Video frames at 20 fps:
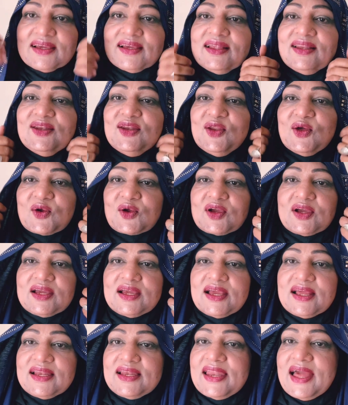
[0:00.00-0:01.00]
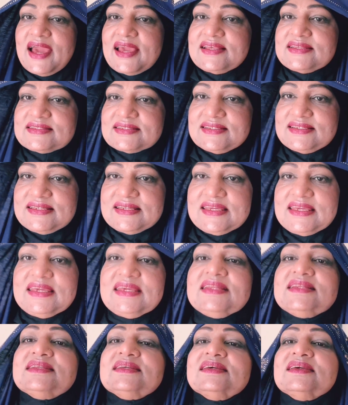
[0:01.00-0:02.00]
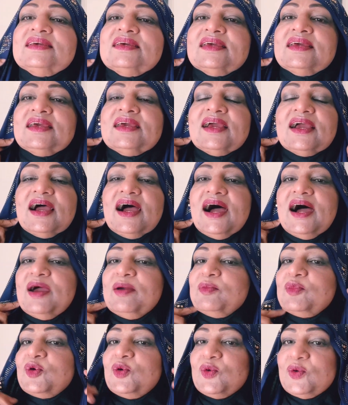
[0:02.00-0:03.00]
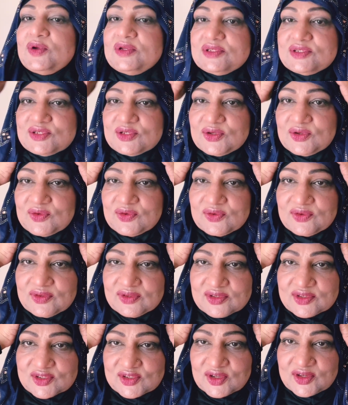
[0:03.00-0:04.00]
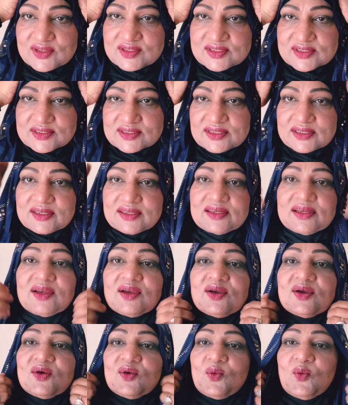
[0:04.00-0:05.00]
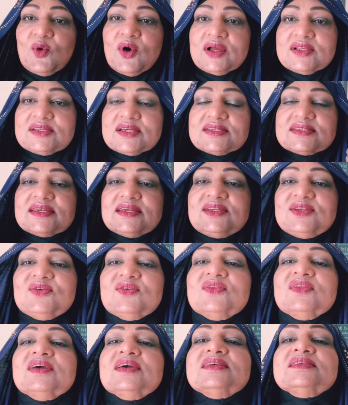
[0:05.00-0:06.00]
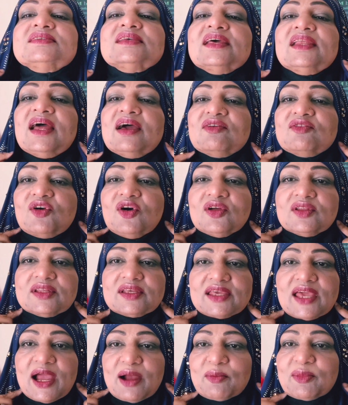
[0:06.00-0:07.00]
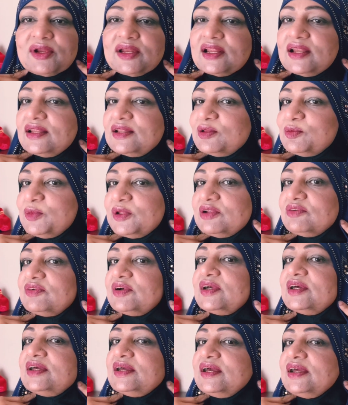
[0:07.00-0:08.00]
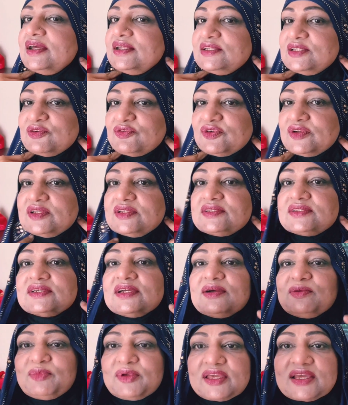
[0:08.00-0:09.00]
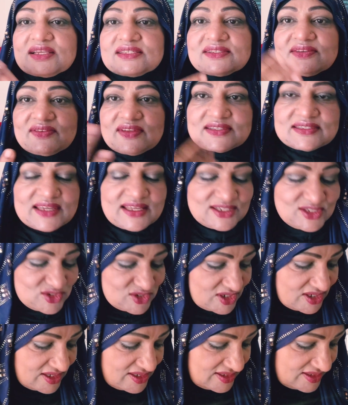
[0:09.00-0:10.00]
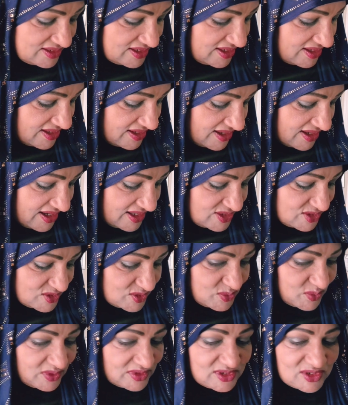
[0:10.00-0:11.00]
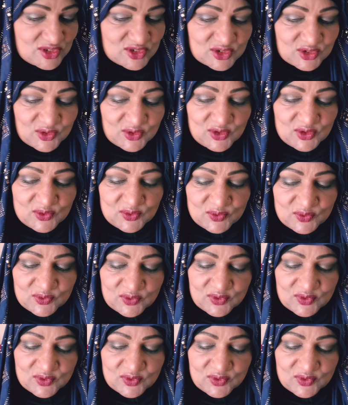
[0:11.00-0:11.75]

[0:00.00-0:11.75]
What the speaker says: look nice and neat, I'm going to just watch as I do this. And I've got the camera in a little bit of a different because of the sunshine. I just want to show you.